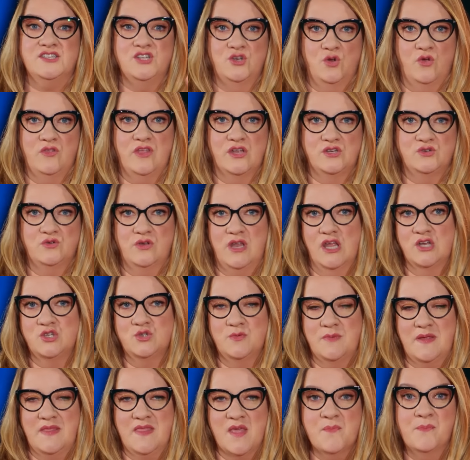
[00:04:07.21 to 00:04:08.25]
You know that don't, I don't
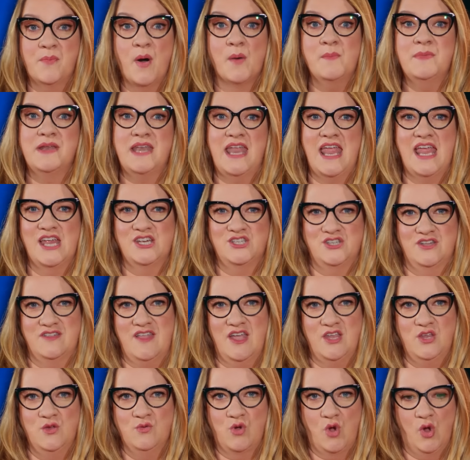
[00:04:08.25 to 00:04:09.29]
mean the abomination
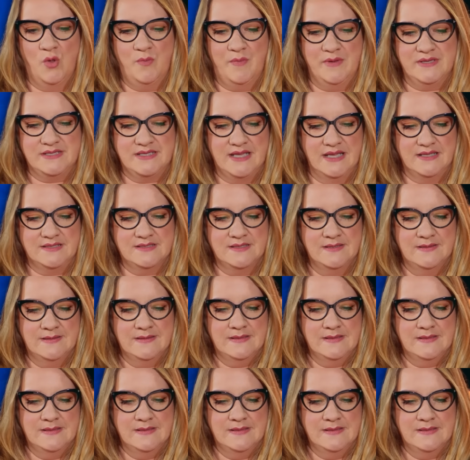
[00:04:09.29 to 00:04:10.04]
that you call biscuits.